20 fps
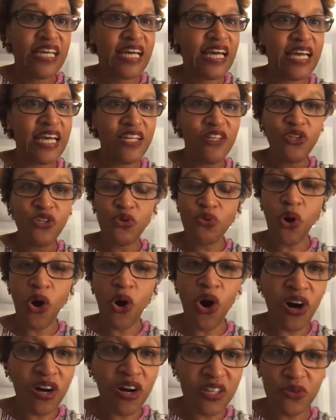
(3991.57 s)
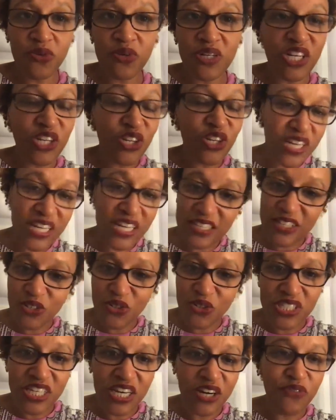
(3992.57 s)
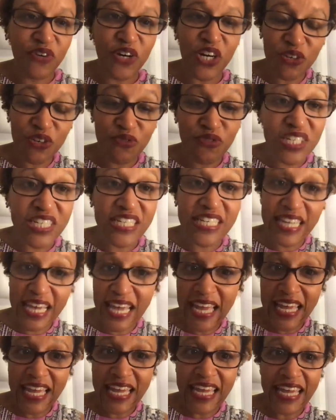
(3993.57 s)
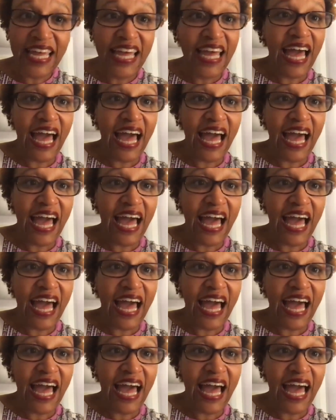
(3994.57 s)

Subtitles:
And you can look at yourself every day